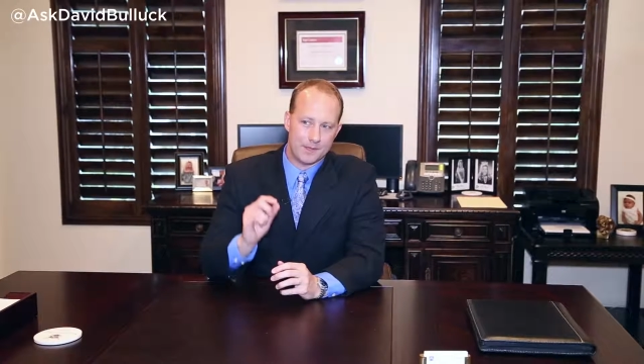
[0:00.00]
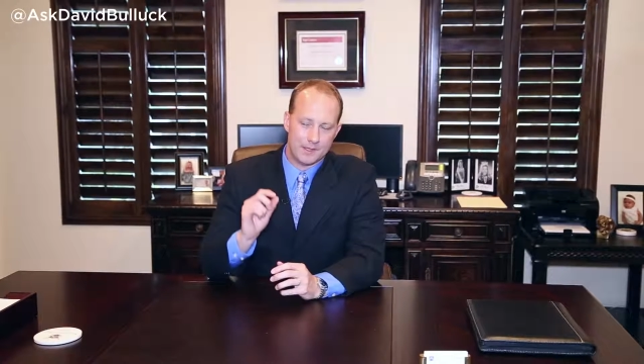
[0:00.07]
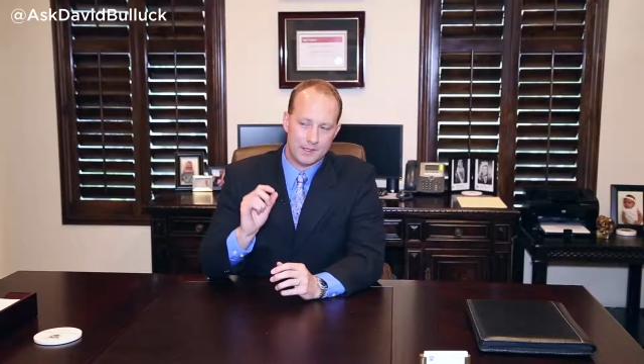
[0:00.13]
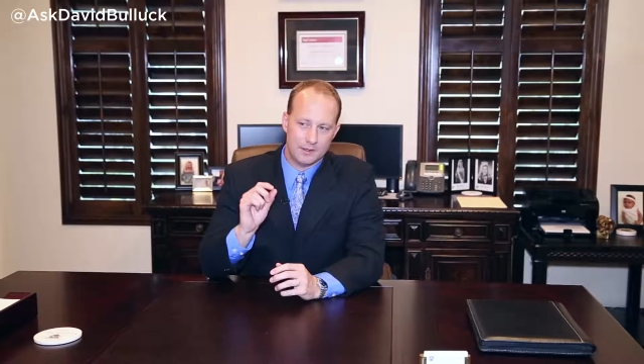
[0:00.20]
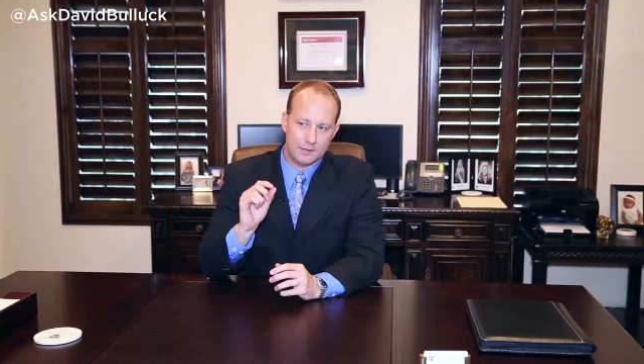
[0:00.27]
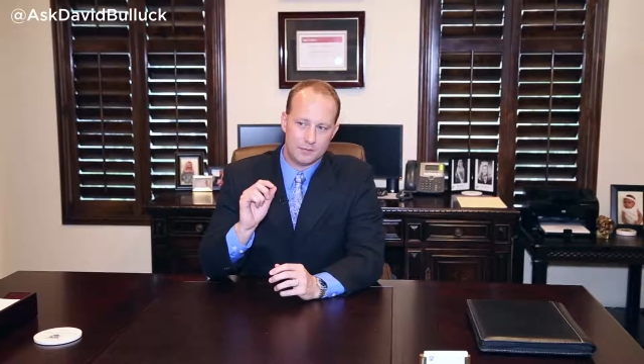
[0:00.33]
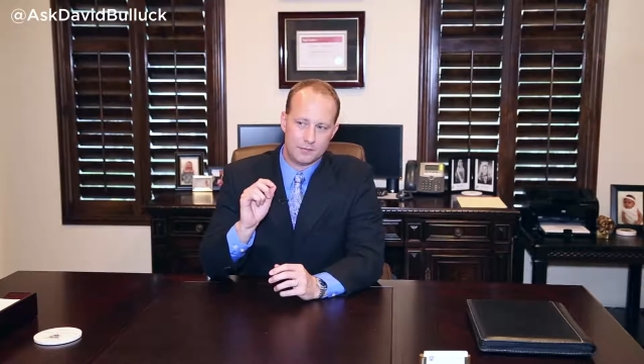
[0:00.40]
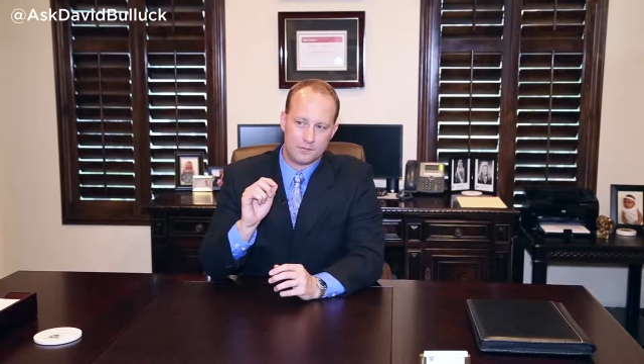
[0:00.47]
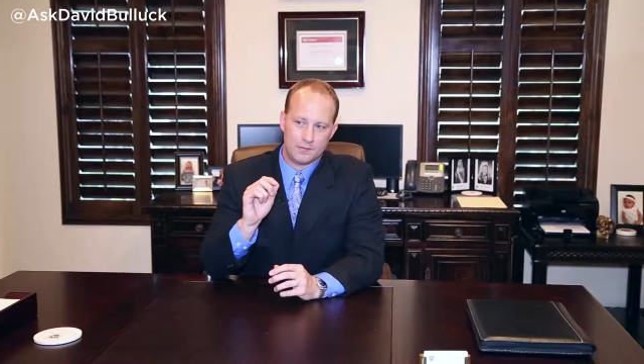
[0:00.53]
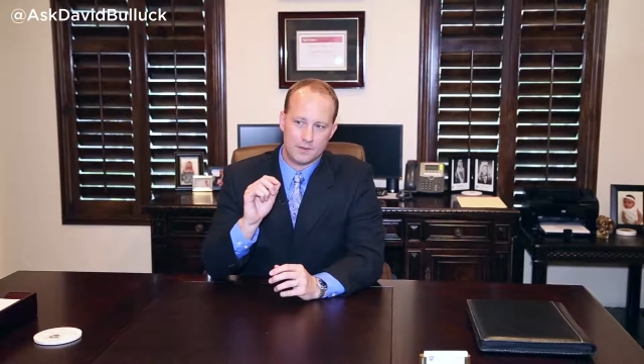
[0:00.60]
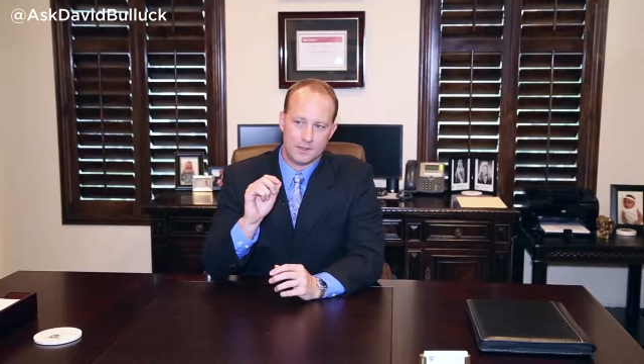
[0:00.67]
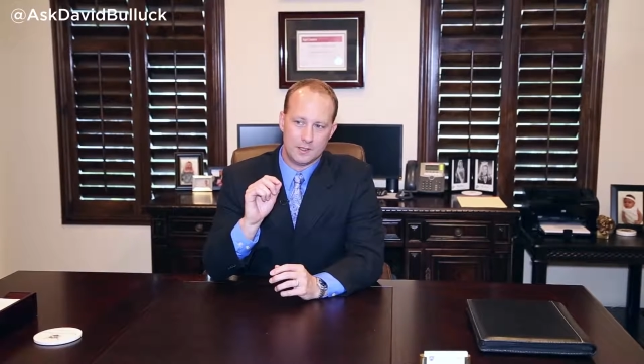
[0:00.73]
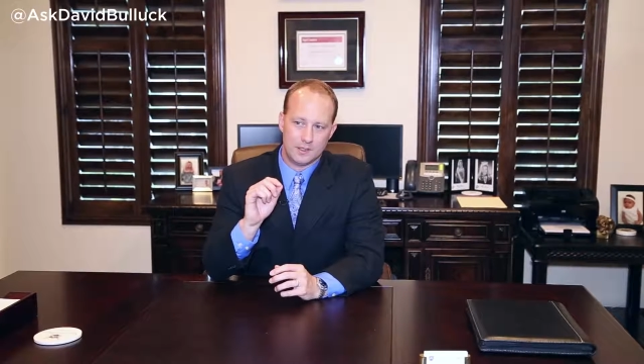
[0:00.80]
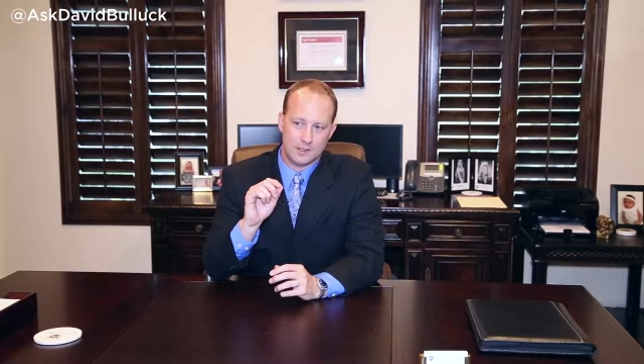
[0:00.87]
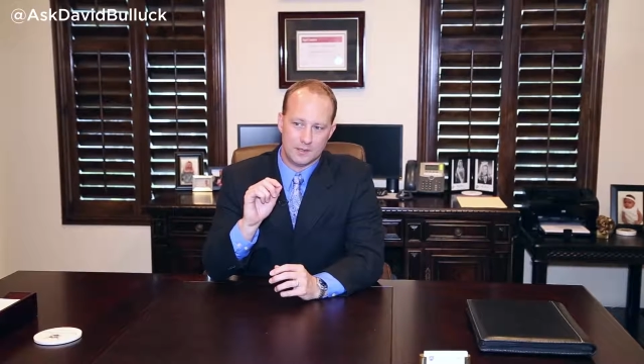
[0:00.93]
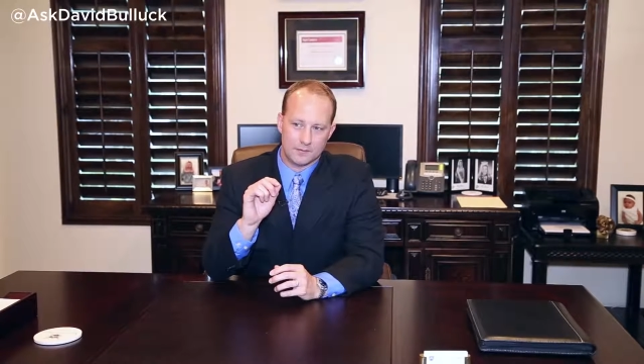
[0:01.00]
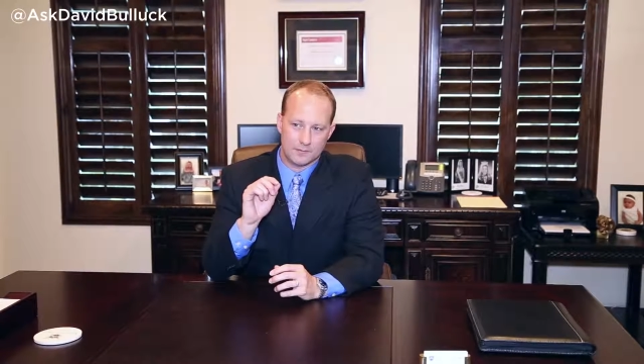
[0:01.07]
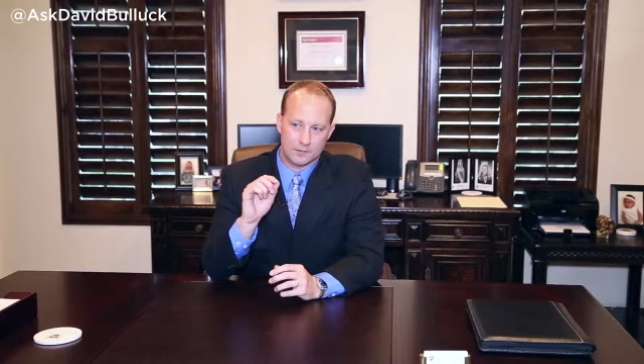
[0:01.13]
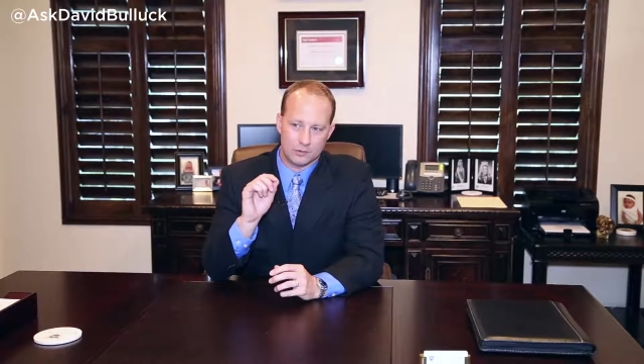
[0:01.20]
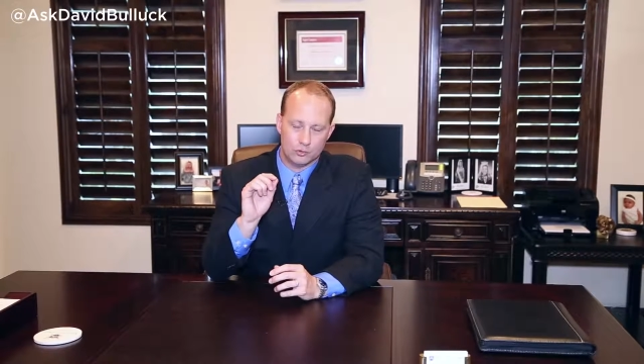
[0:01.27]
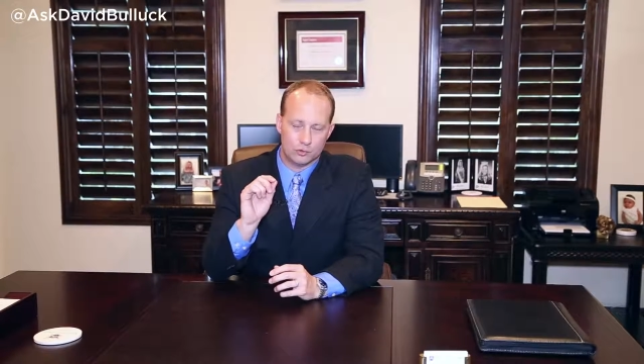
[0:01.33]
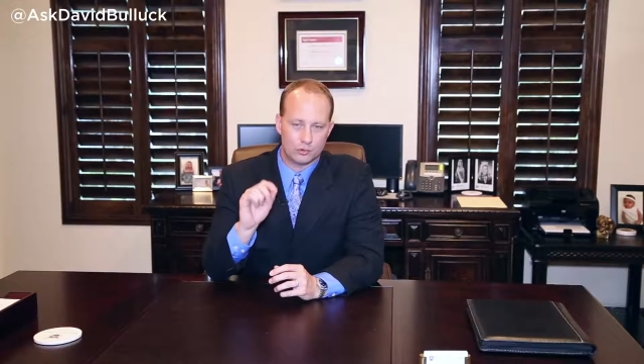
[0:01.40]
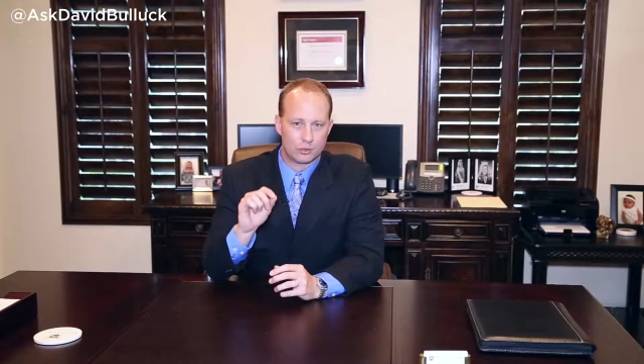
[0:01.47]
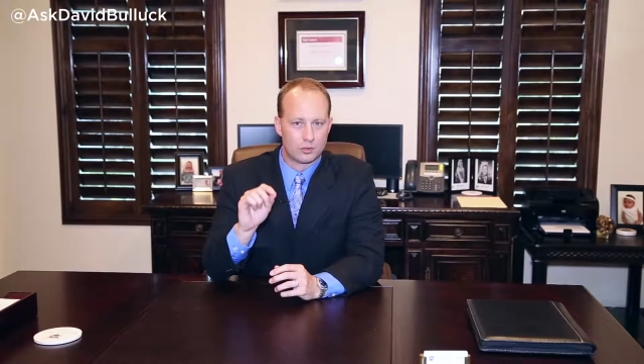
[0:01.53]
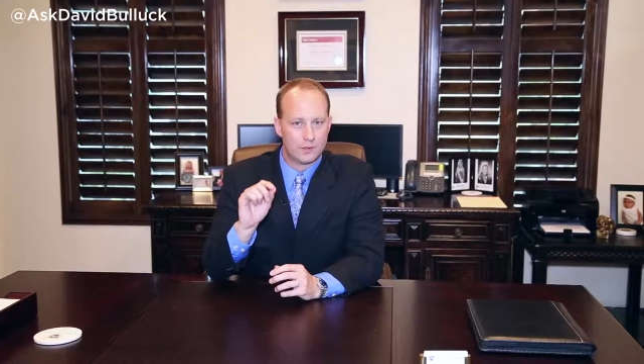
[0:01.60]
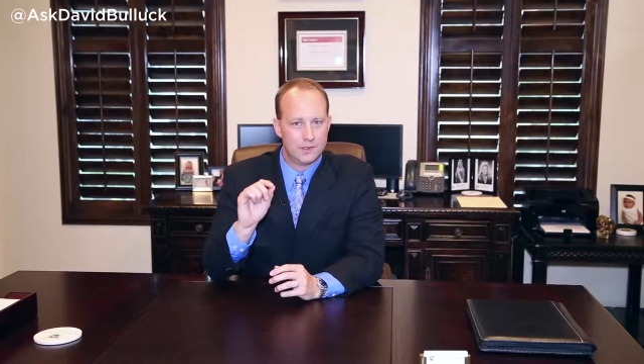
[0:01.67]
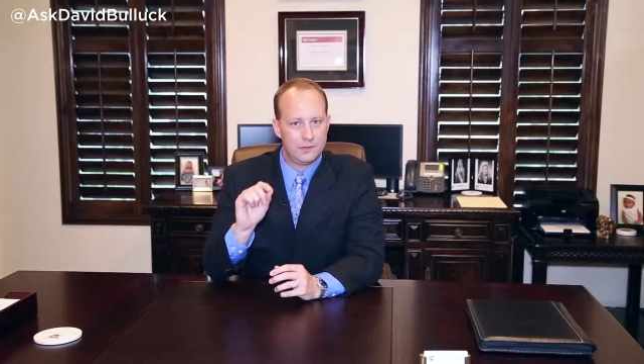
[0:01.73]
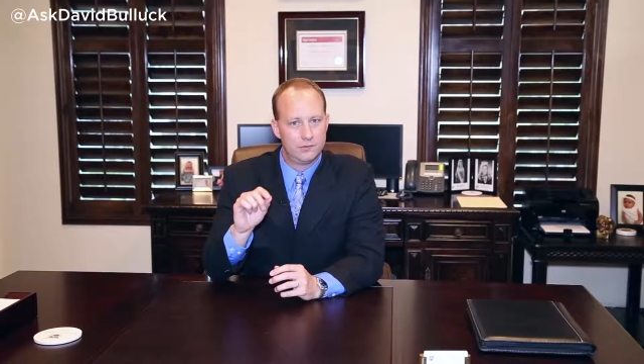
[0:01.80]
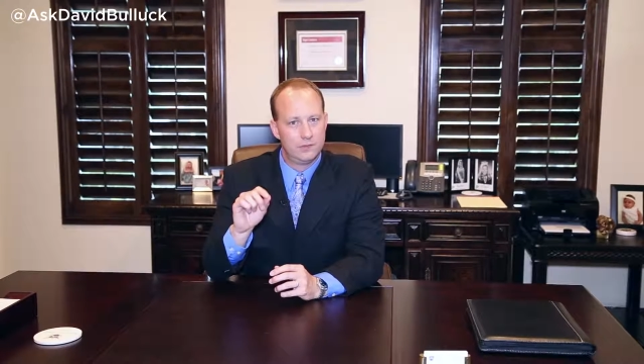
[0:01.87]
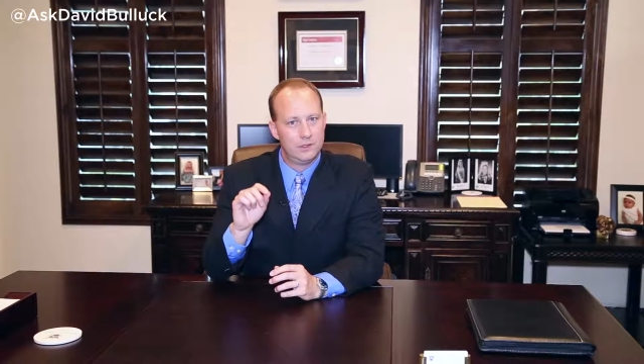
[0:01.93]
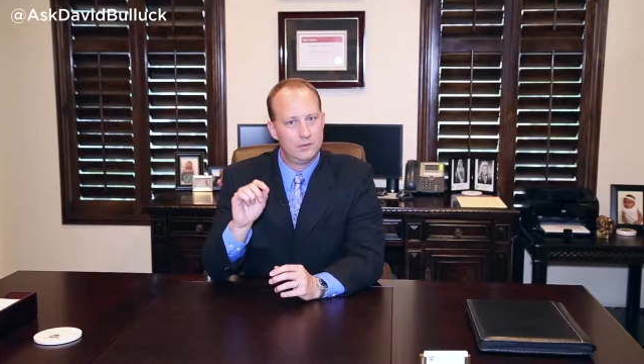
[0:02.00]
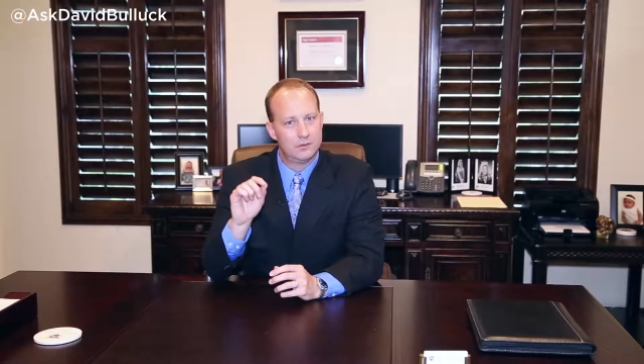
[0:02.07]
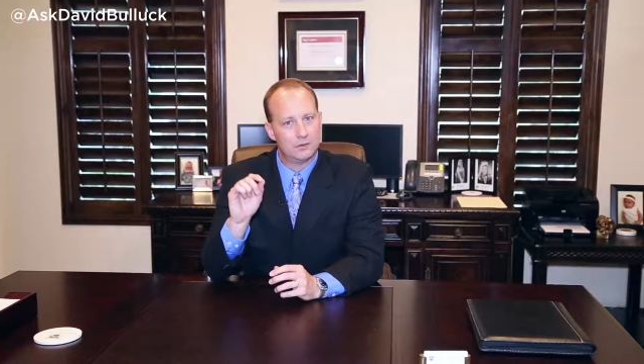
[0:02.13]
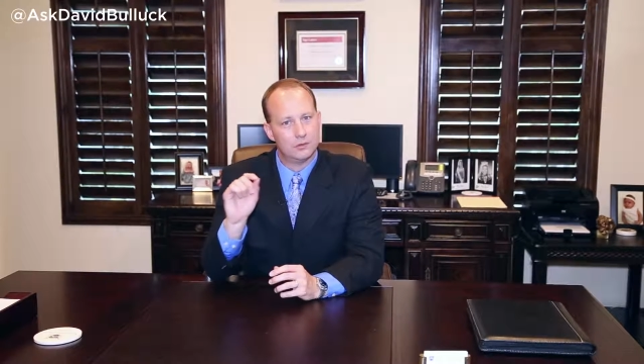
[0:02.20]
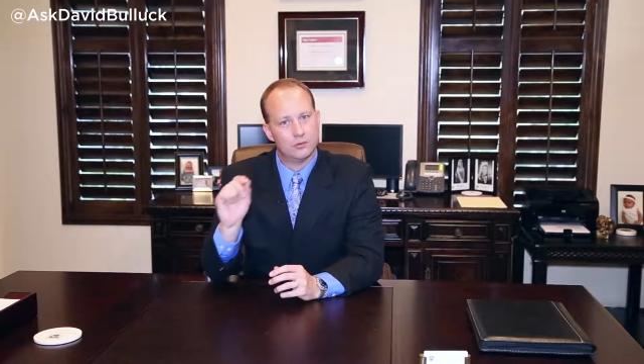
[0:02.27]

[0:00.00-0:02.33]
if if a jury sees an